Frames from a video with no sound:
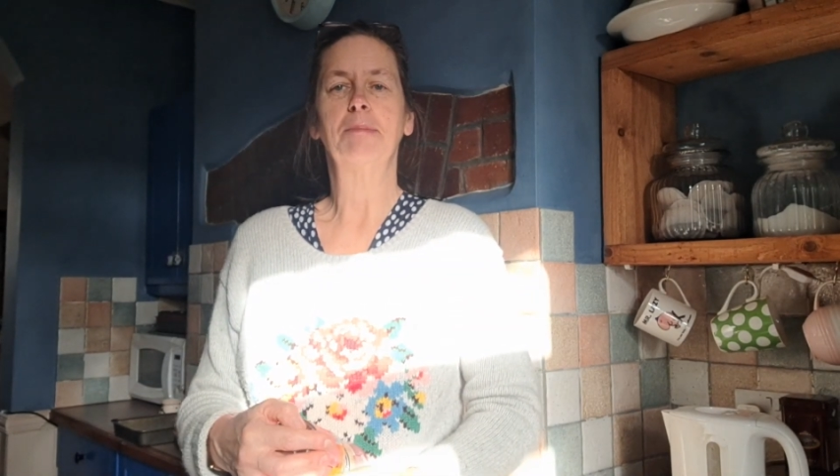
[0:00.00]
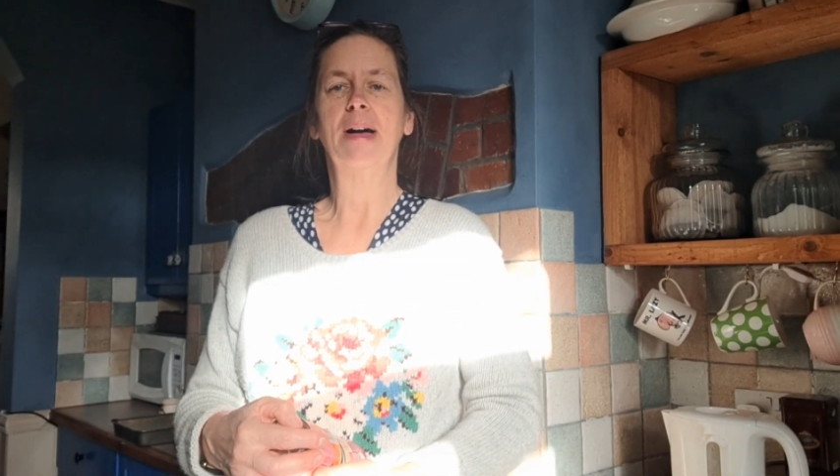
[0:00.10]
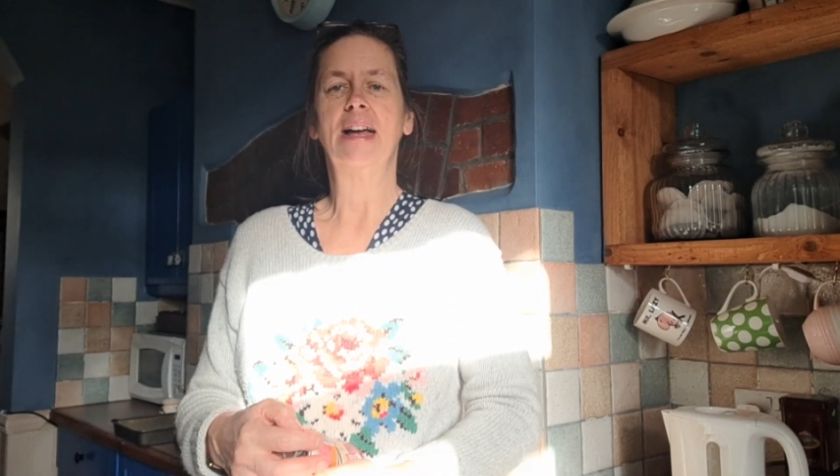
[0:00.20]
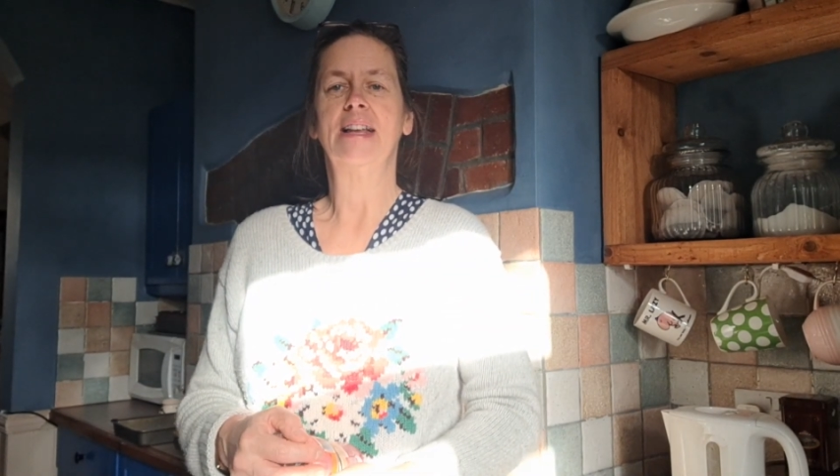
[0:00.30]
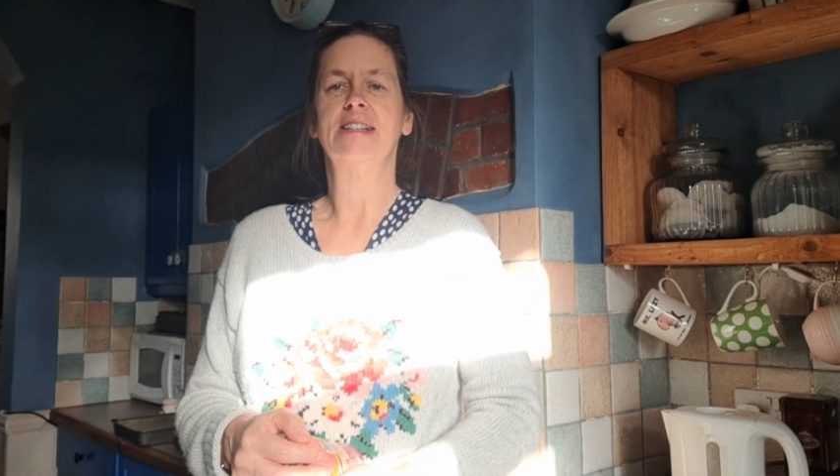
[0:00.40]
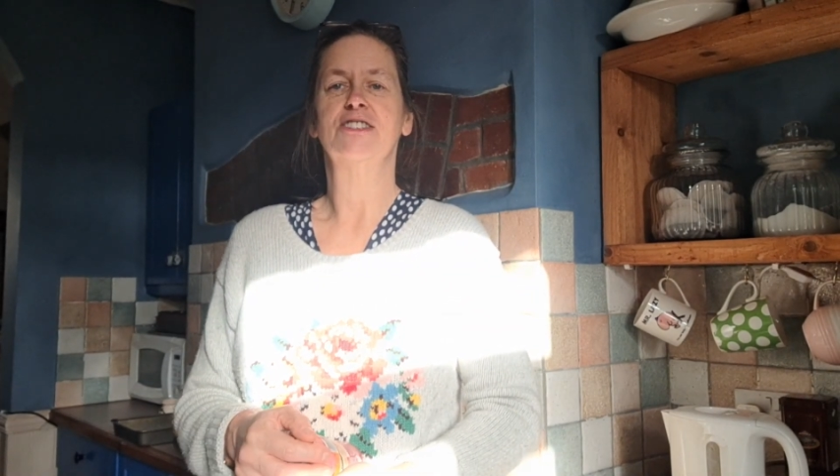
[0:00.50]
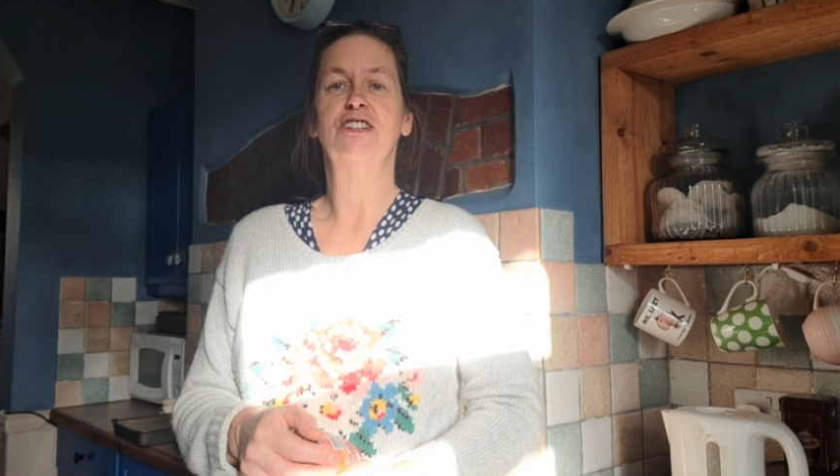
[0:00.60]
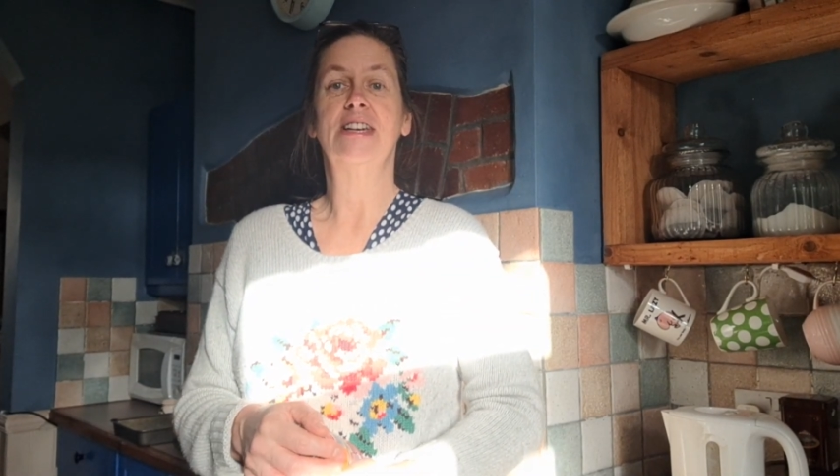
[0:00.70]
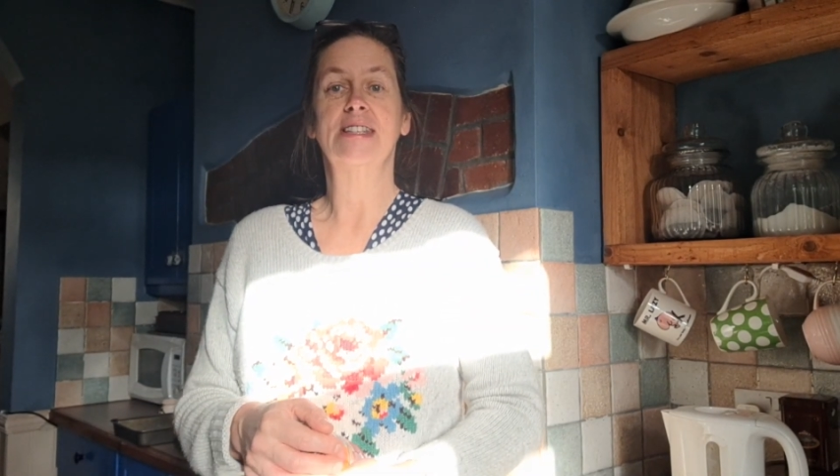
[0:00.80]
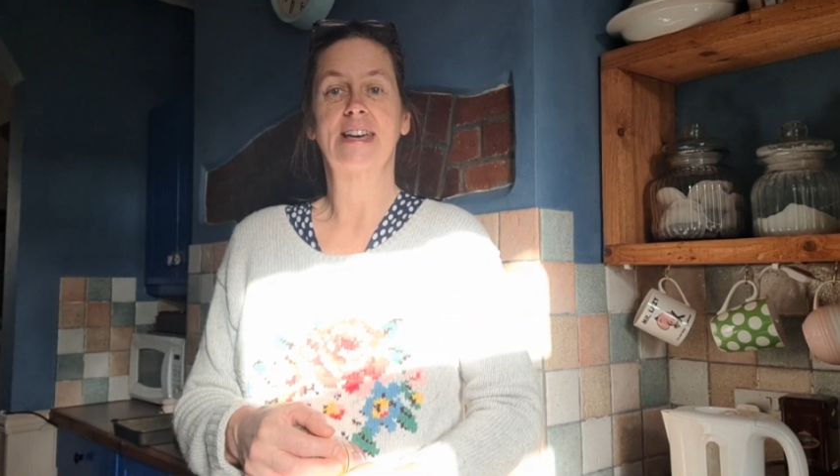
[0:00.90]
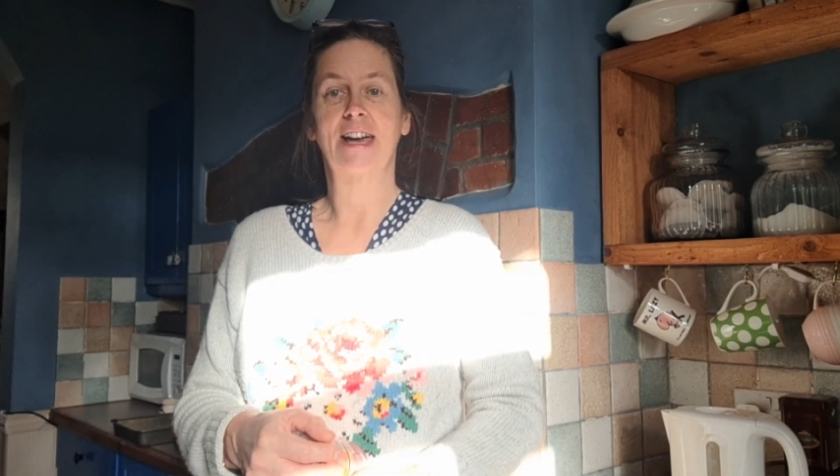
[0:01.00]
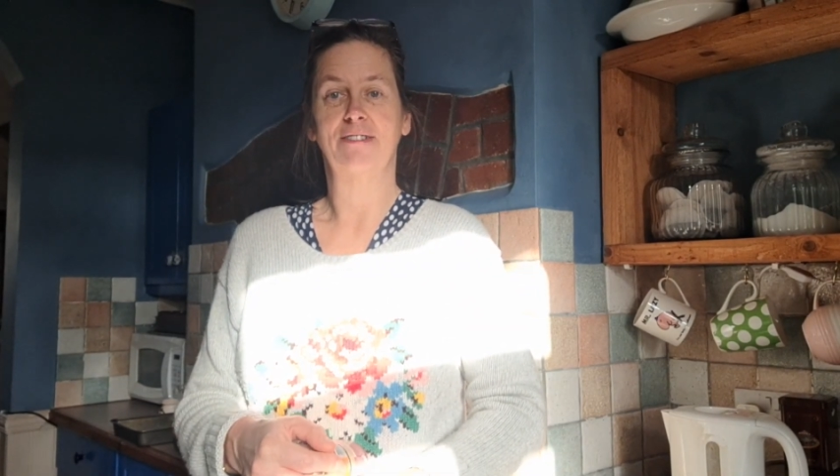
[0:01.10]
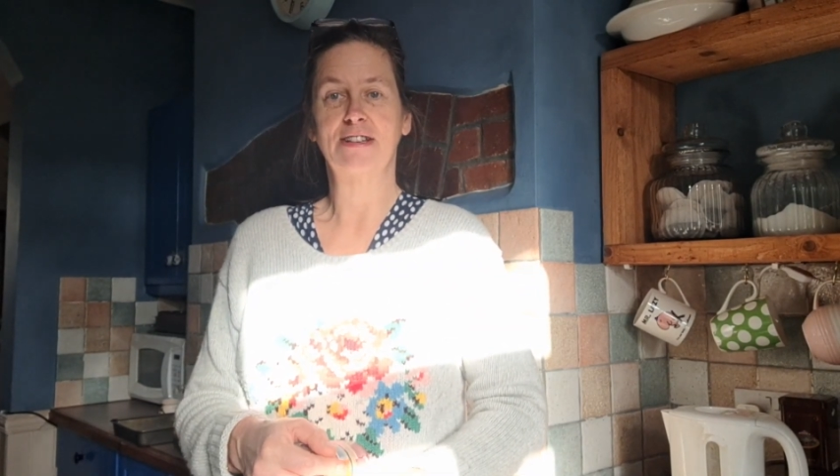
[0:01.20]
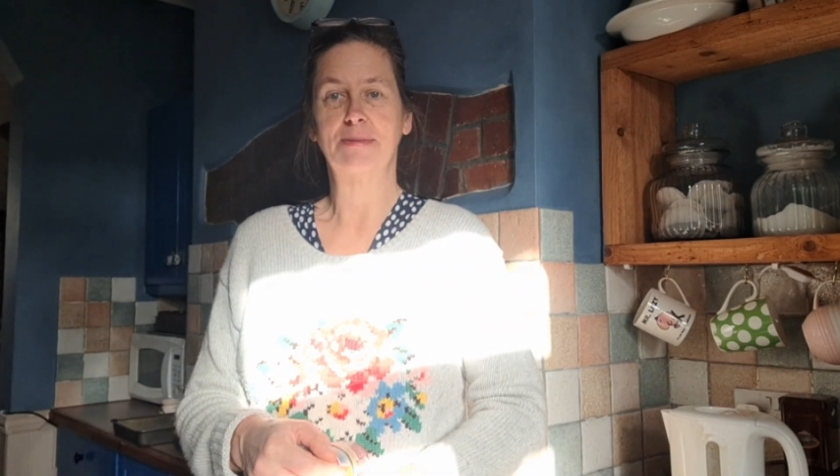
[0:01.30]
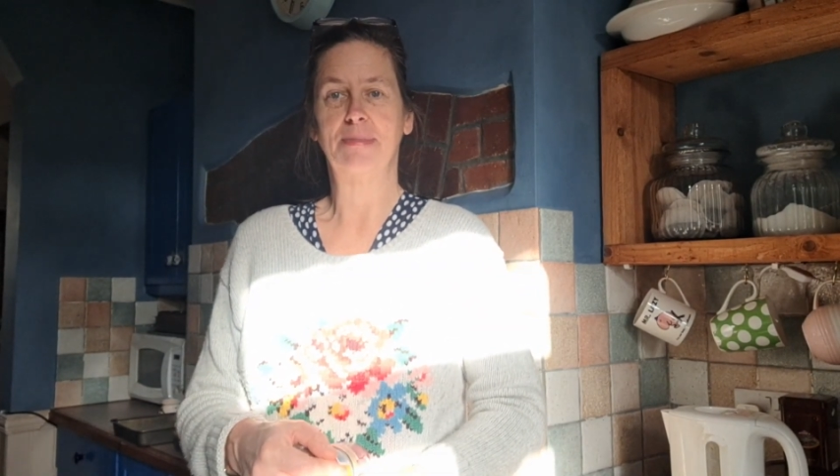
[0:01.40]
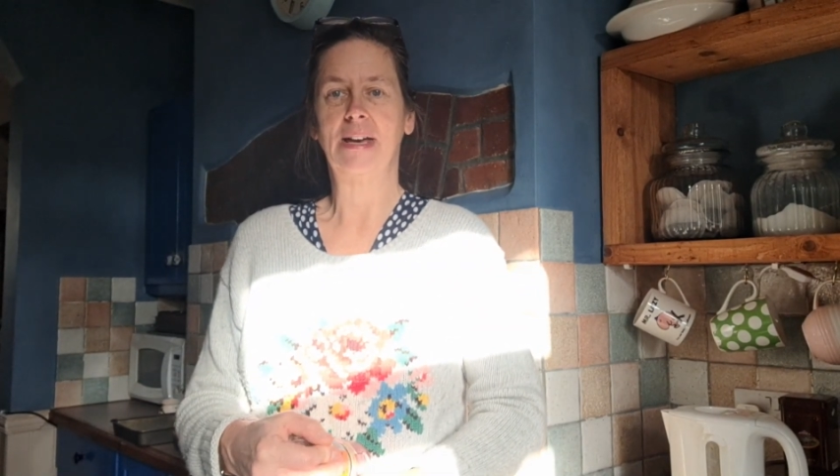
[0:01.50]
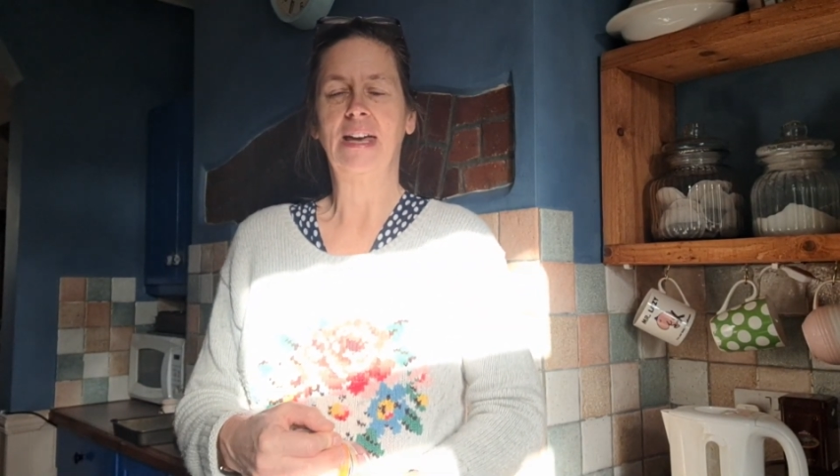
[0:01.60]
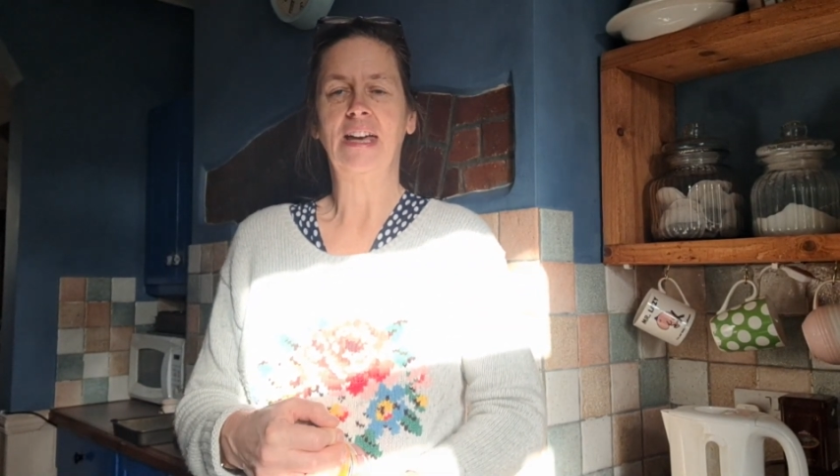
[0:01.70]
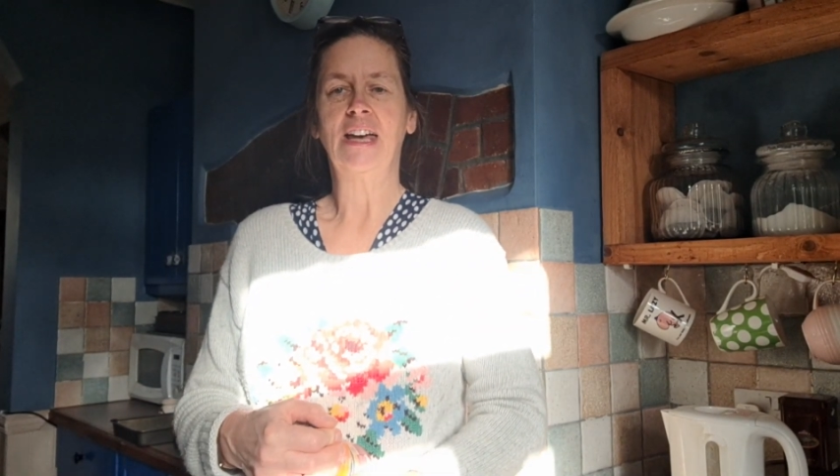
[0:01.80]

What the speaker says: Bailey's cheesecake recipe,